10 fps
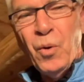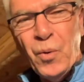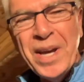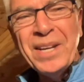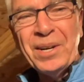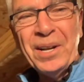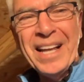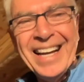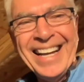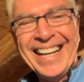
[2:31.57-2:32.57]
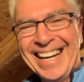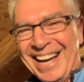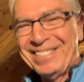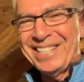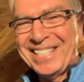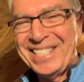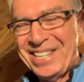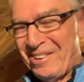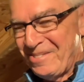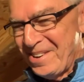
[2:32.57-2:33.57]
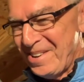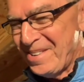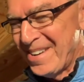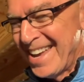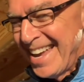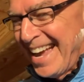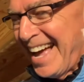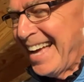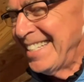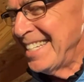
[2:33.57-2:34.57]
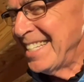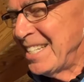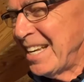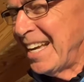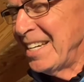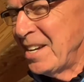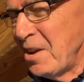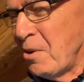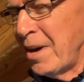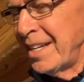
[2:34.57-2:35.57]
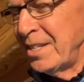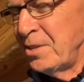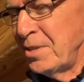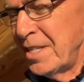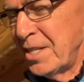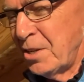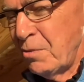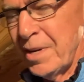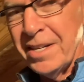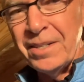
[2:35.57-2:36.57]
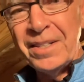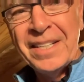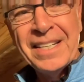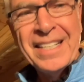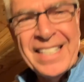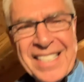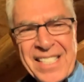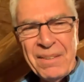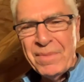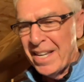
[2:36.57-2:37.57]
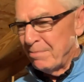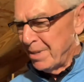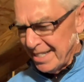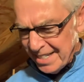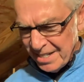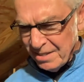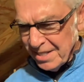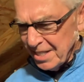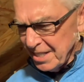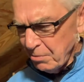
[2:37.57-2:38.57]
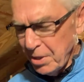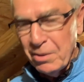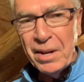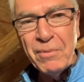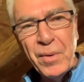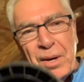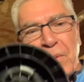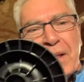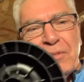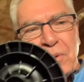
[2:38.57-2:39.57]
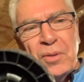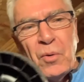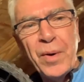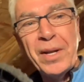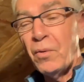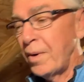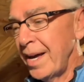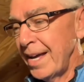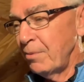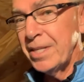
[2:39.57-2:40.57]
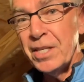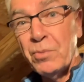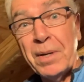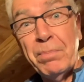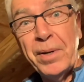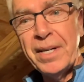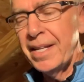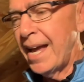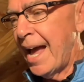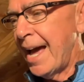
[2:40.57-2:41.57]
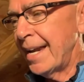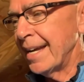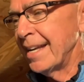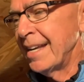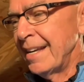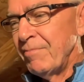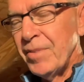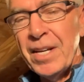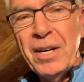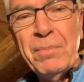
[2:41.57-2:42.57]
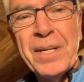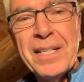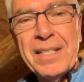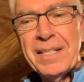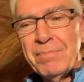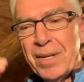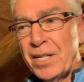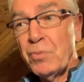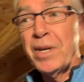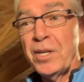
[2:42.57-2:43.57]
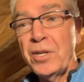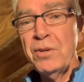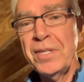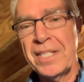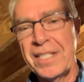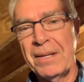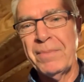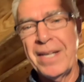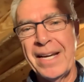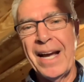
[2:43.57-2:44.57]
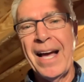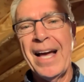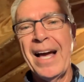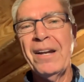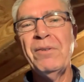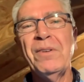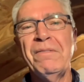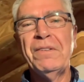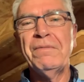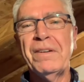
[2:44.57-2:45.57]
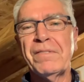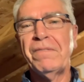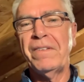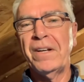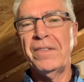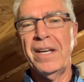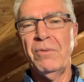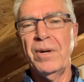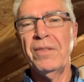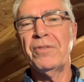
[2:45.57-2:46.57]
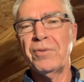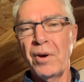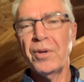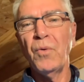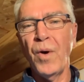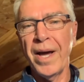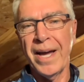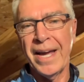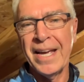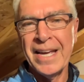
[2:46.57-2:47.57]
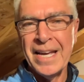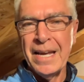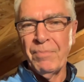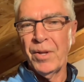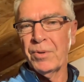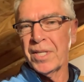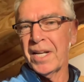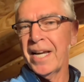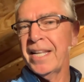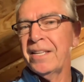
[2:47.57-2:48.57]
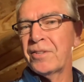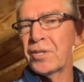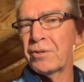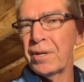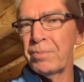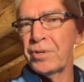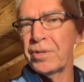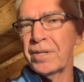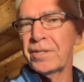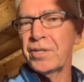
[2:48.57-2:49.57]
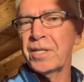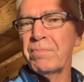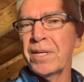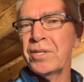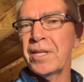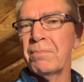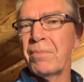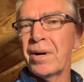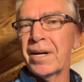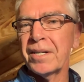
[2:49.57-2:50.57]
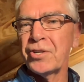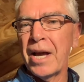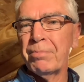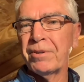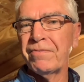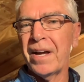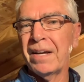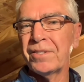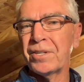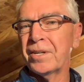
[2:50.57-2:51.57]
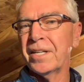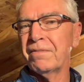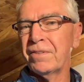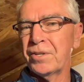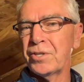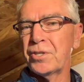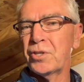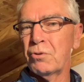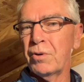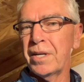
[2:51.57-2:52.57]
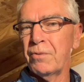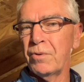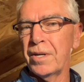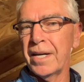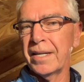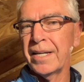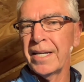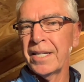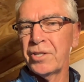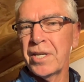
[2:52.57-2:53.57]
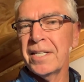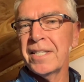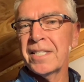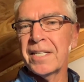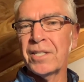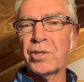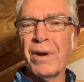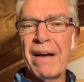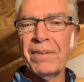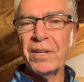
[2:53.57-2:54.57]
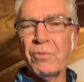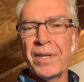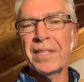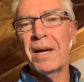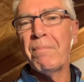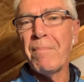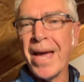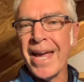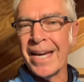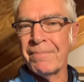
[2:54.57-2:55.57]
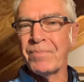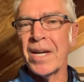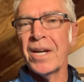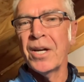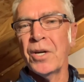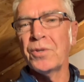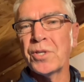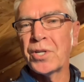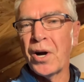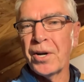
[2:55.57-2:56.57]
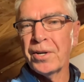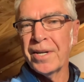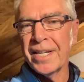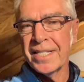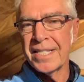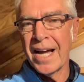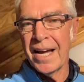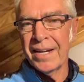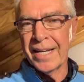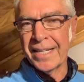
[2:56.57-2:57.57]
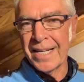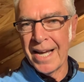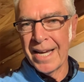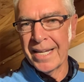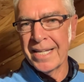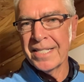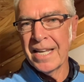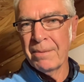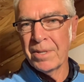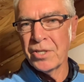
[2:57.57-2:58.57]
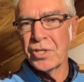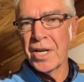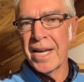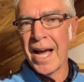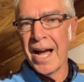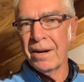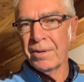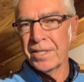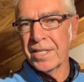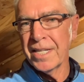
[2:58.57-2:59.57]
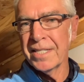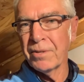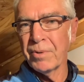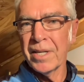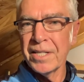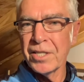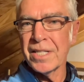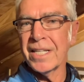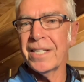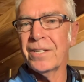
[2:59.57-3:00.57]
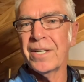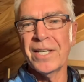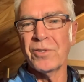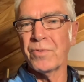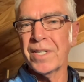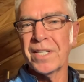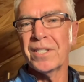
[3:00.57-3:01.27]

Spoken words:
wheel. I just don't know. I know I can use this wheel someday, but, you know, it's just, we don't want to throw the wheel away. We just want to put it in the attic, you know, but because we could use it someday. I don't know if you've ever felt that way, thrown away. There was a lady in the scripture, she's mentioned in Mark chapter 5, starting at verse 21. Jesus is traveling with a man whose daughter is dying. His name is Jairus. He's a religious leader. He's risked